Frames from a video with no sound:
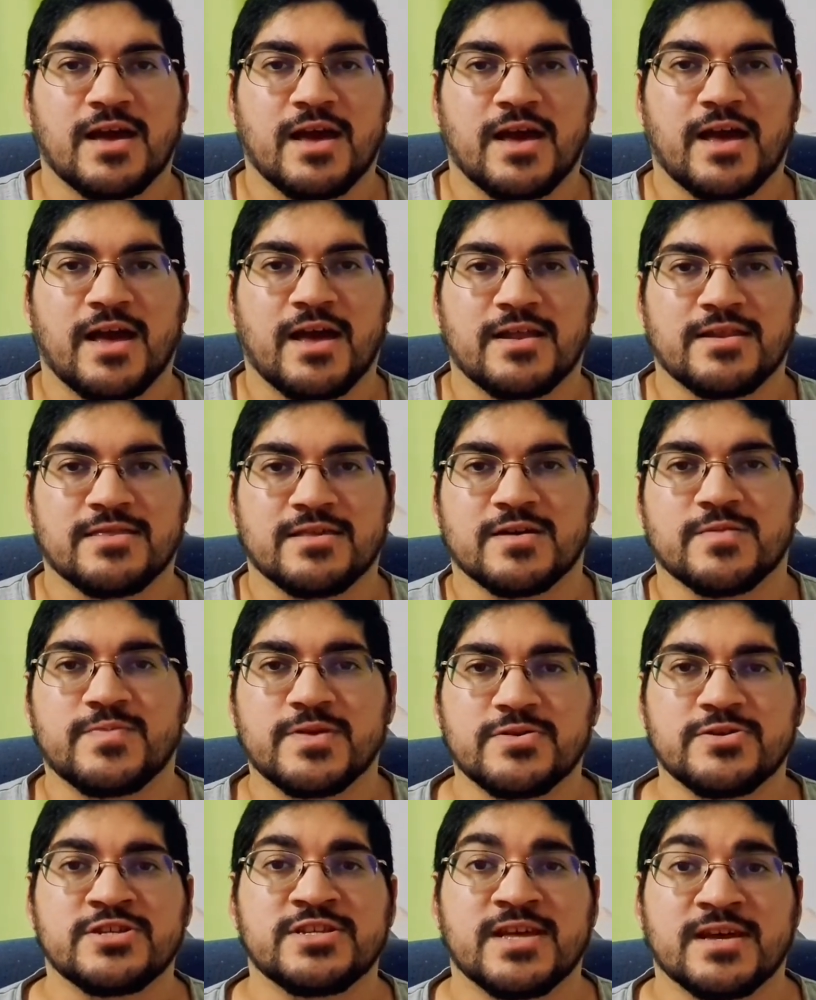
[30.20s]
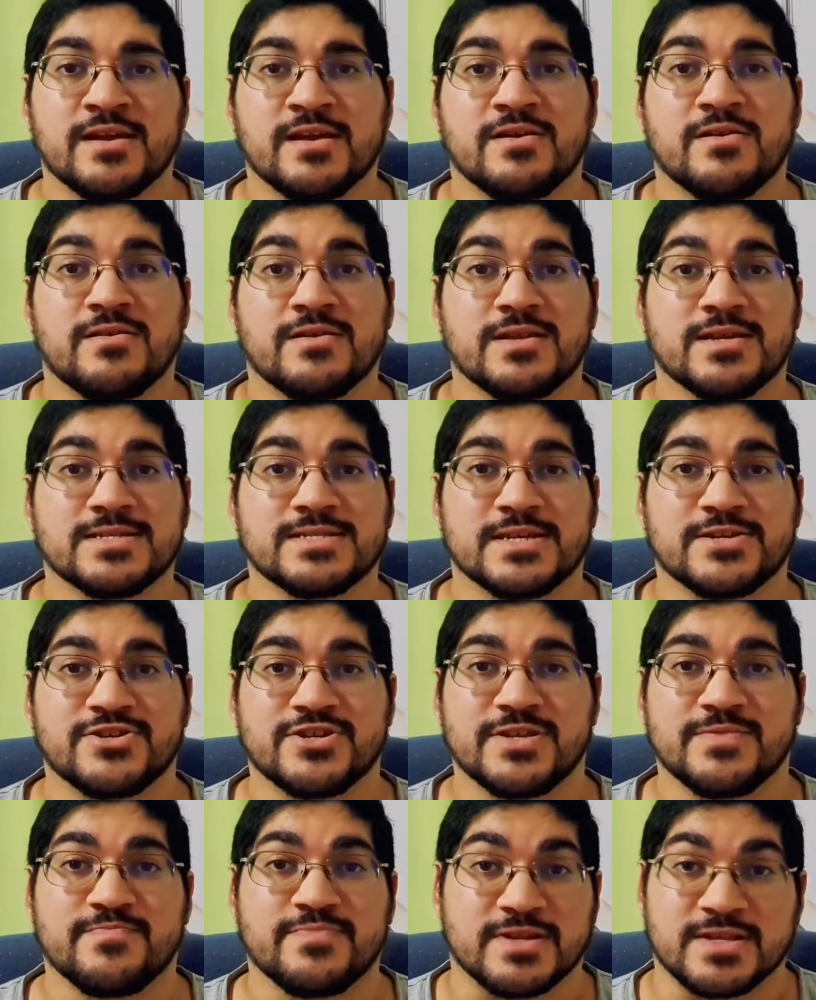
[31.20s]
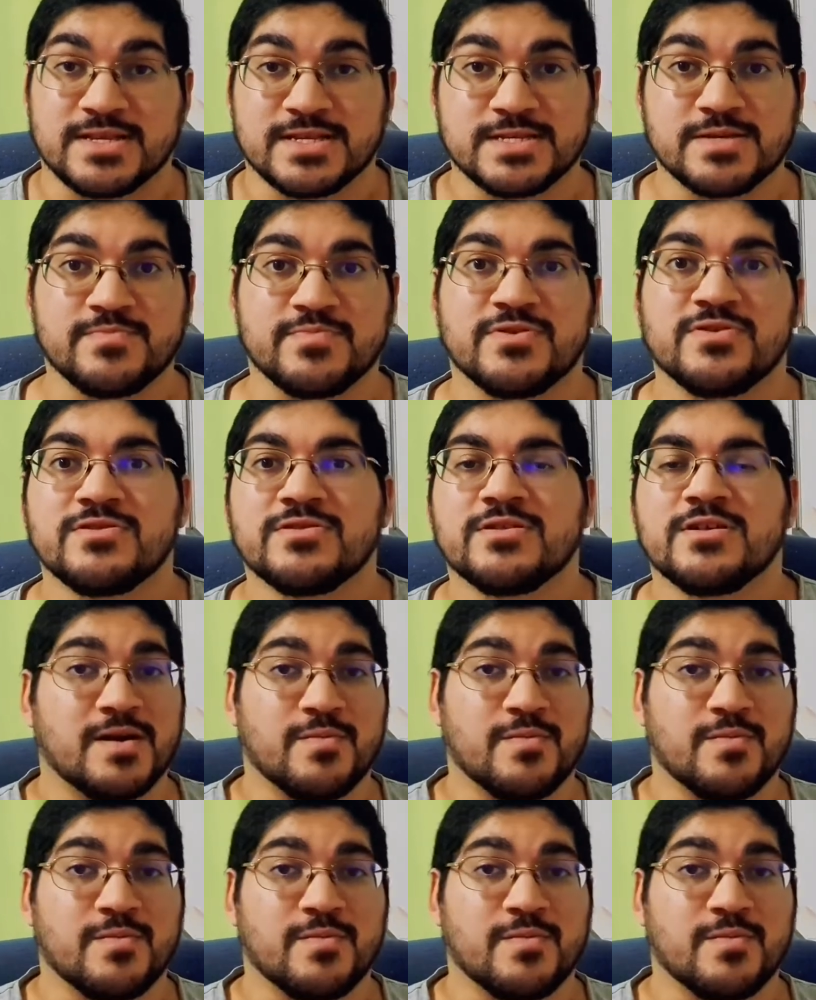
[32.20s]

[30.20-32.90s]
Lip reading: And the approach to tachycardia is actually pretty simple.